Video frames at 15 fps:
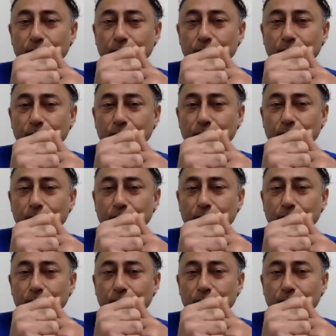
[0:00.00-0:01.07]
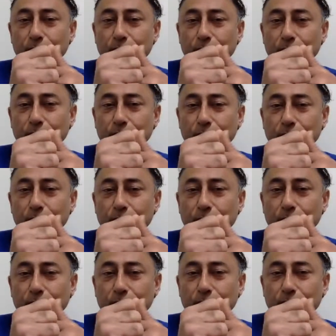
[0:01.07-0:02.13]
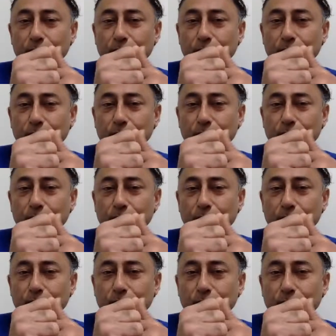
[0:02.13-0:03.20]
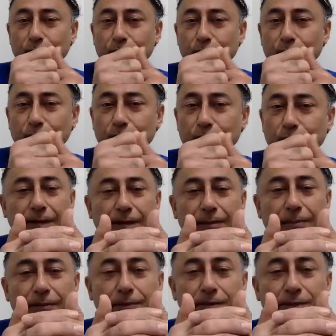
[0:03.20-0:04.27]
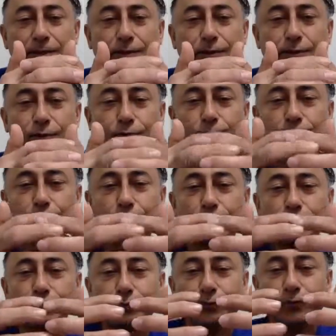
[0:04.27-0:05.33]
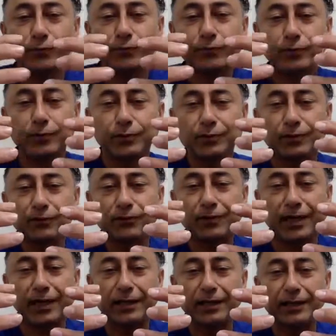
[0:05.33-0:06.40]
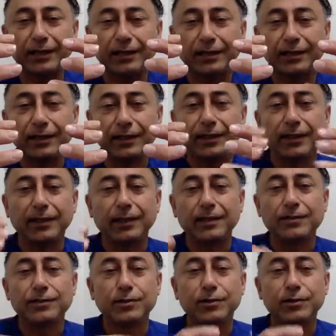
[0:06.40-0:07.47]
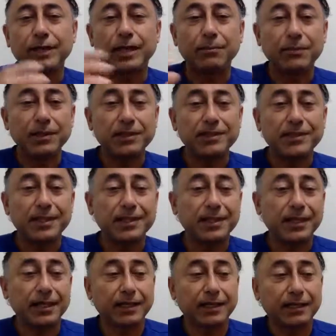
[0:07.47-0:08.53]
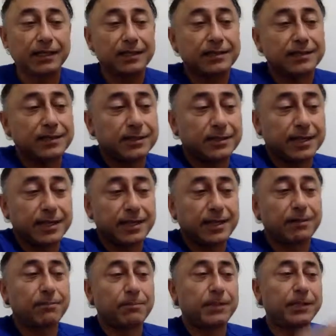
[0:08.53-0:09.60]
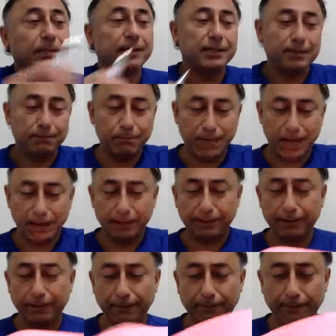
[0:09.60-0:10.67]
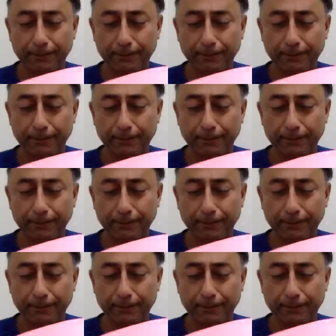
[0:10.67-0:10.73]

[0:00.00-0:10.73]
that's where most that causes these fibers to move to the side. So that means the thickness, and I'll bring this back,